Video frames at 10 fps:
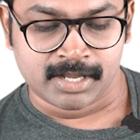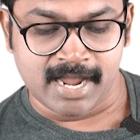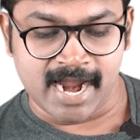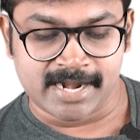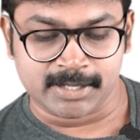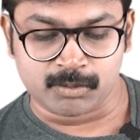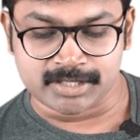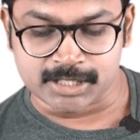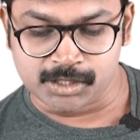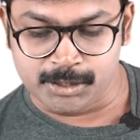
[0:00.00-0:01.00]
And it was
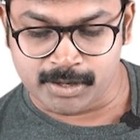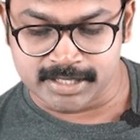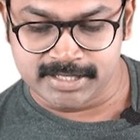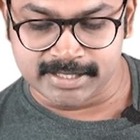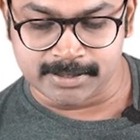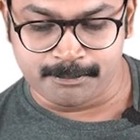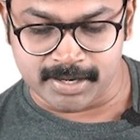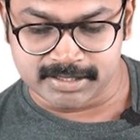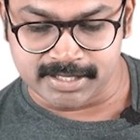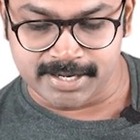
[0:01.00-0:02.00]
actually, you can see that
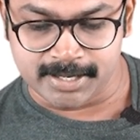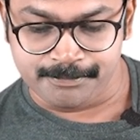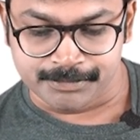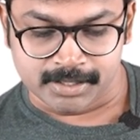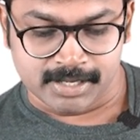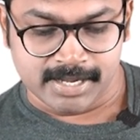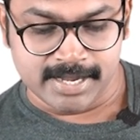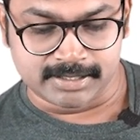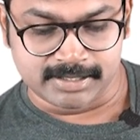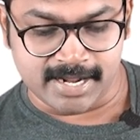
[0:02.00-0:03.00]
person here.
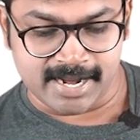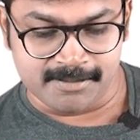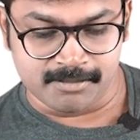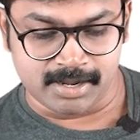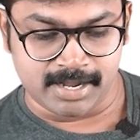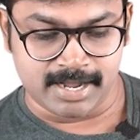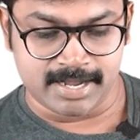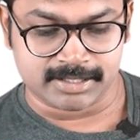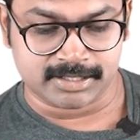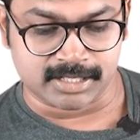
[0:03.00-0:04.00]
His name
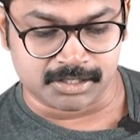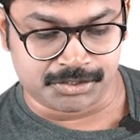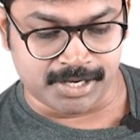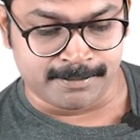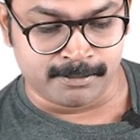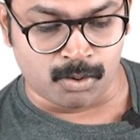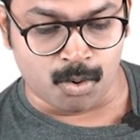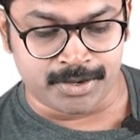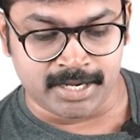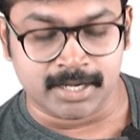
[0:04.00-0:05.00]
is Jim
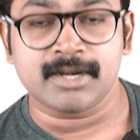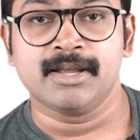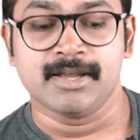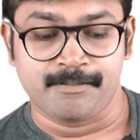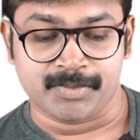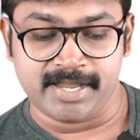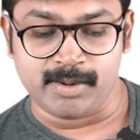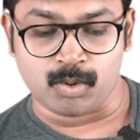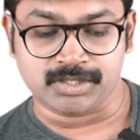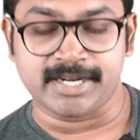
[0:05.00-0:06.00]
O'Neill.
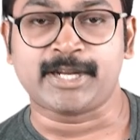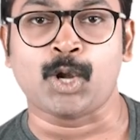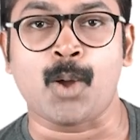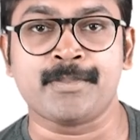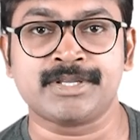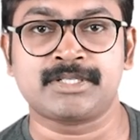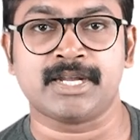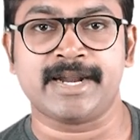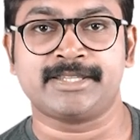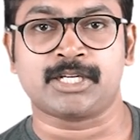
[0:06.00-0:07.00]
He was an economist
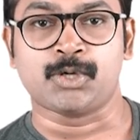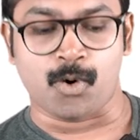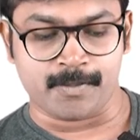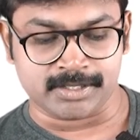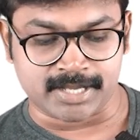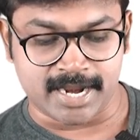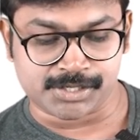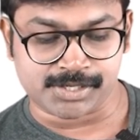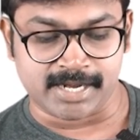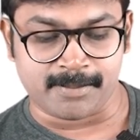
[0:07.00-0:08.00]
at the Goldman
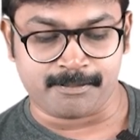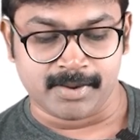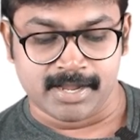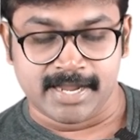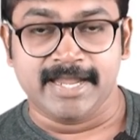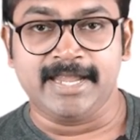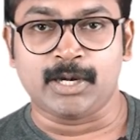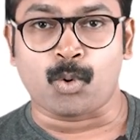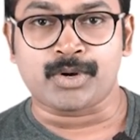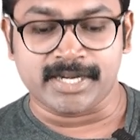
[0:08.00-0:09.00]
Sachs. He
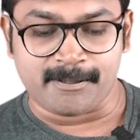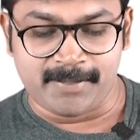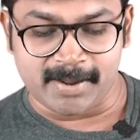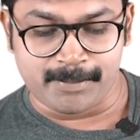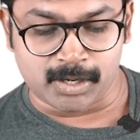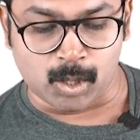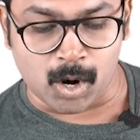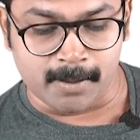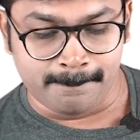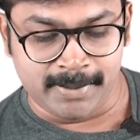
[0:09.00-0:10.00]
wrote in a paper called